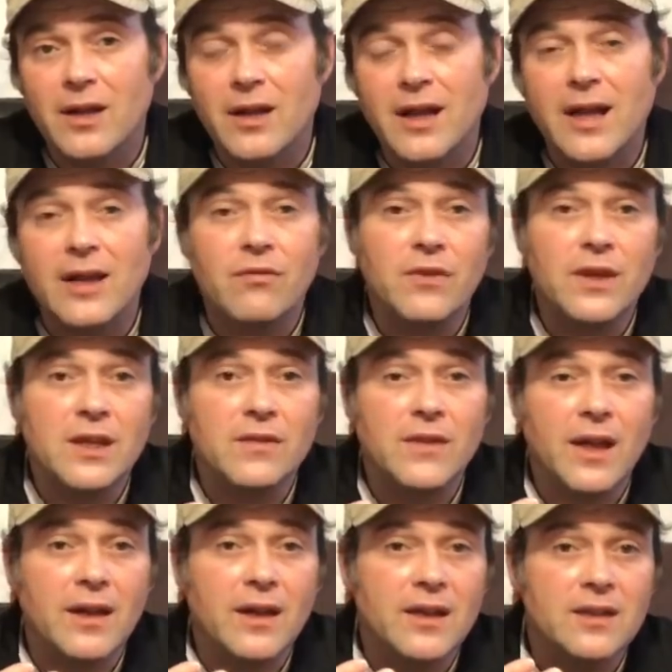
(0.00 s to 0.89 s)
it. I think
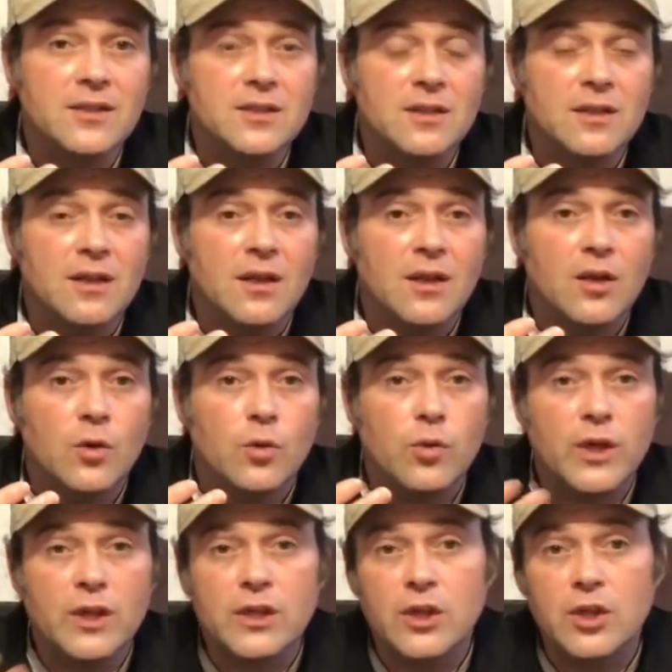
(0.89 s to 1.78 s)
that it's
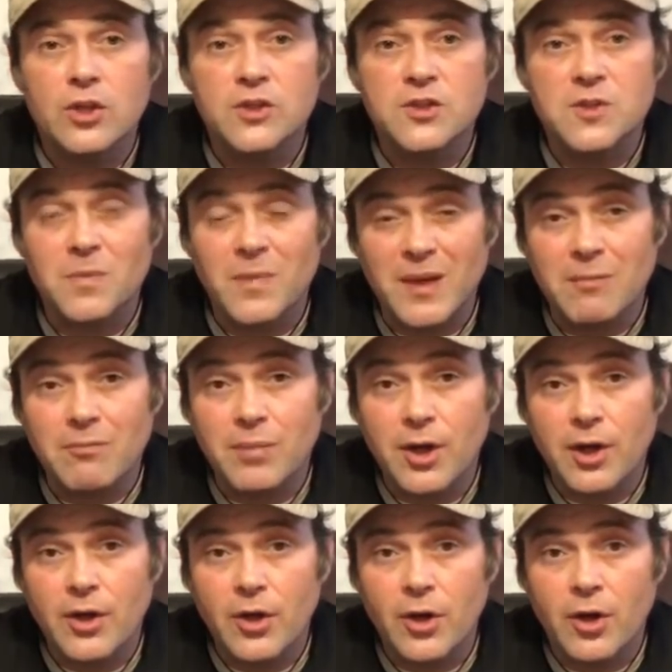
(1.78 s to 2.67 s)
really good spin
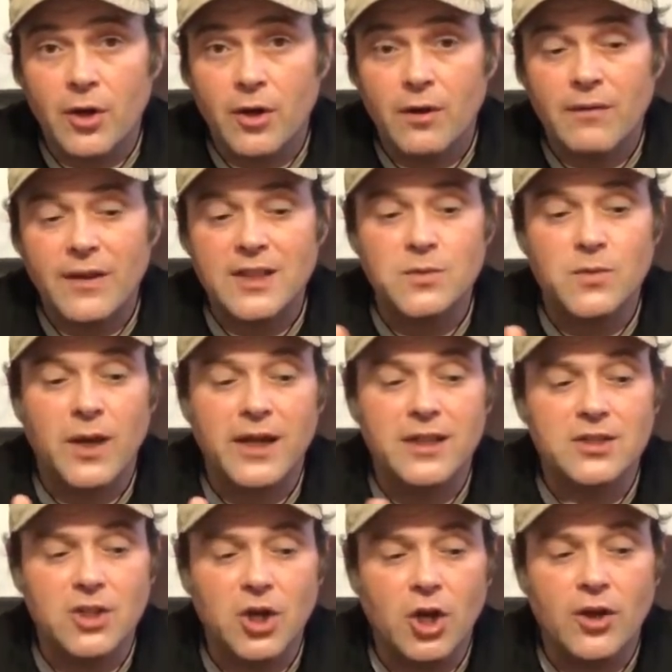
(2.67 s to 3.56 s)
putter. That's
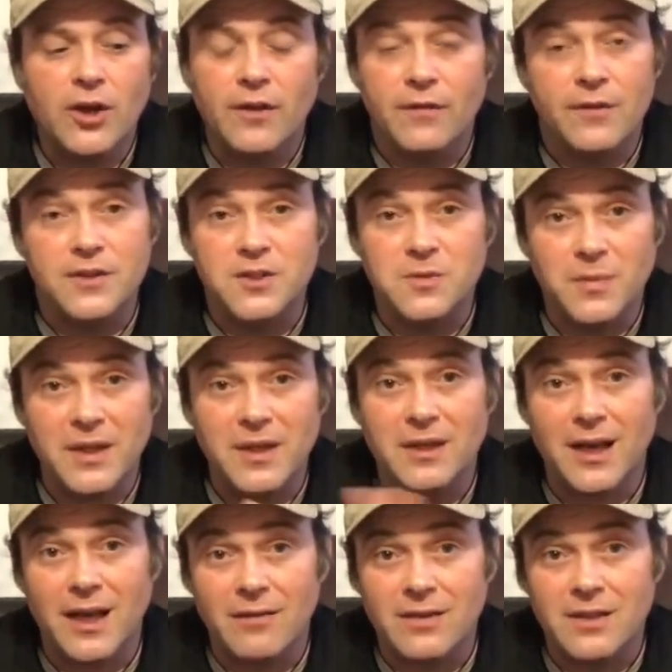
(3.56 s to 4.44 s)
why it's called the
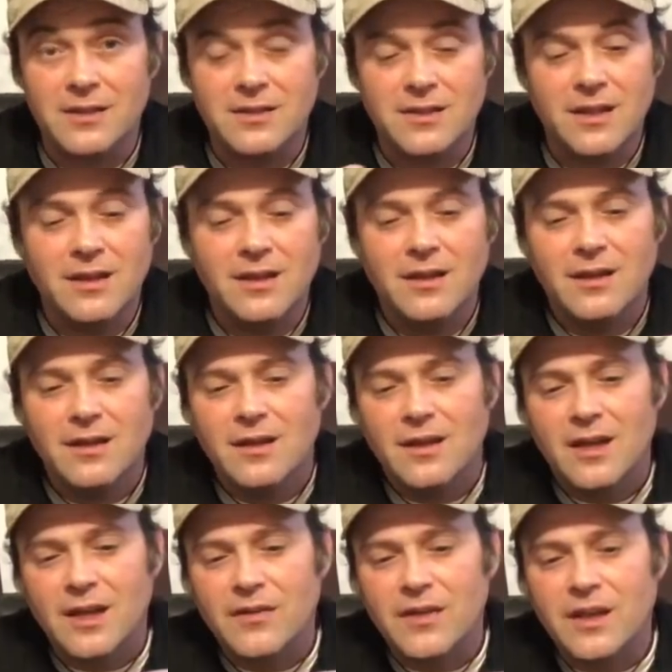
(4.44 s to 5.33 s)
spin, obviously.
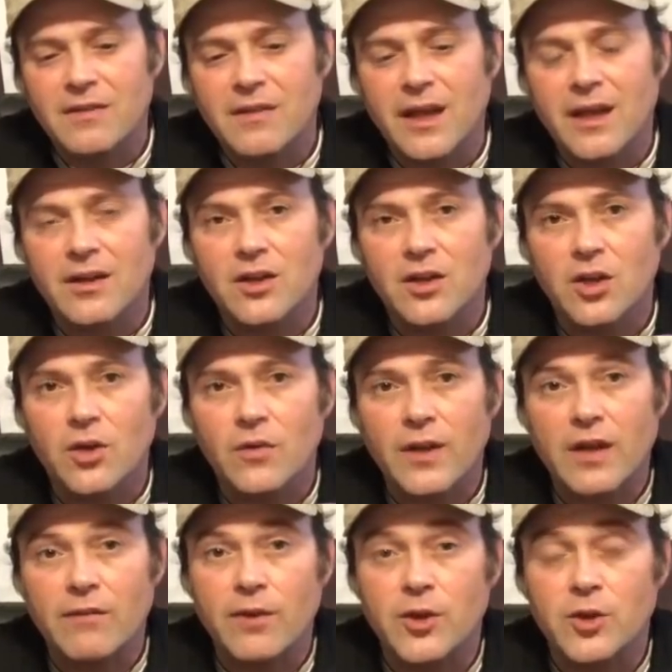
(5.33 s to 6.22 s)
I think that, they
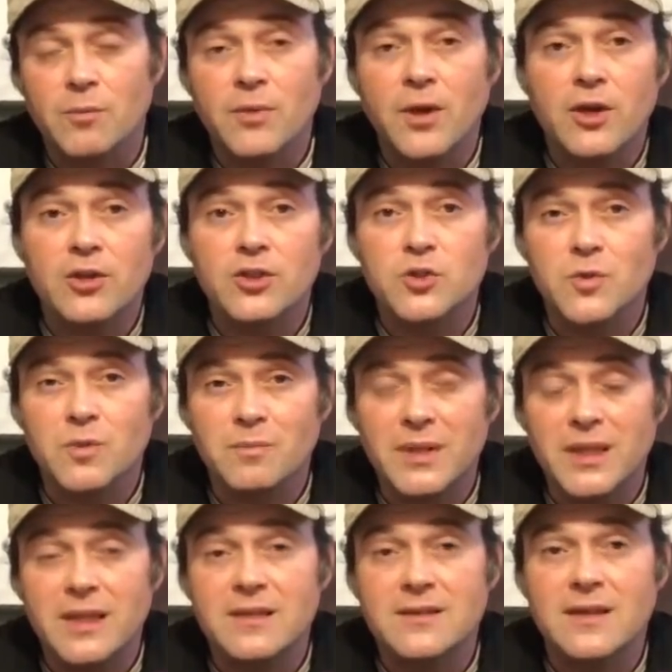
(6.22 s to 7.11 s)
have other putters with
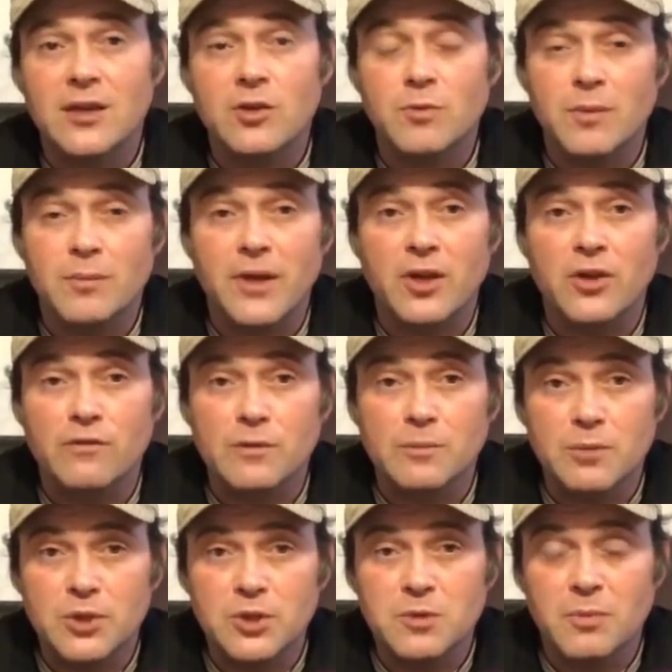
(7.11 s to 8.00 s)
beads that'll be better
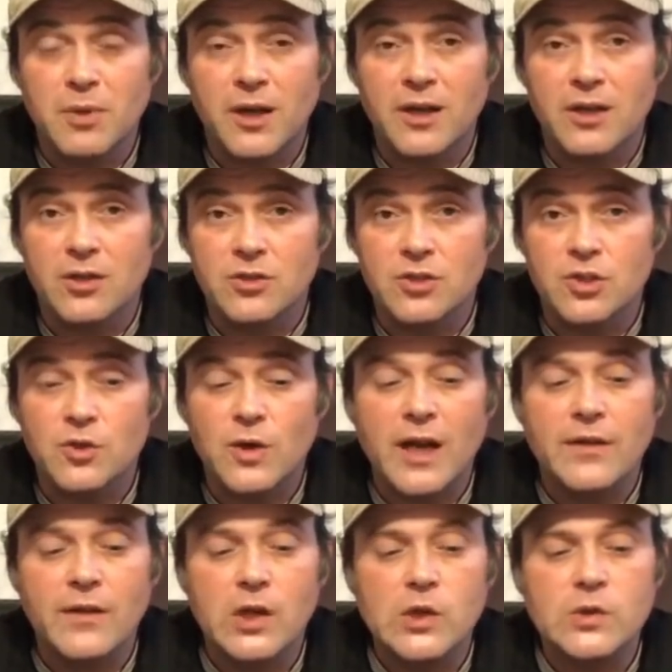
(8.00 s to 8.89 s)
for push putting. You should
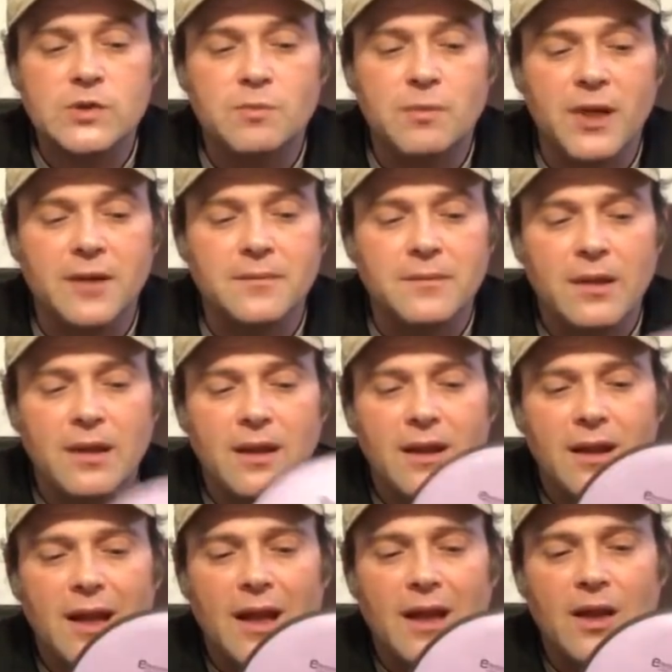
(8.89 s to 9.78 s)
try those. But
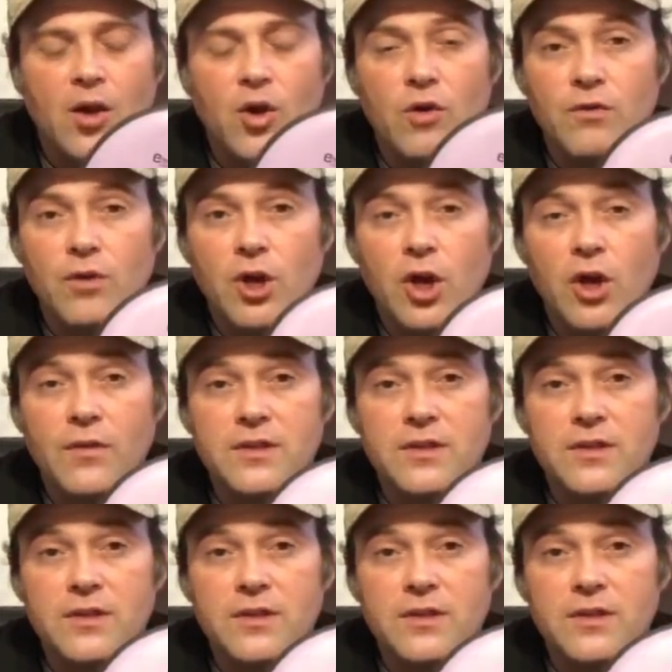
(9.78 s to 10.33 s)
overall,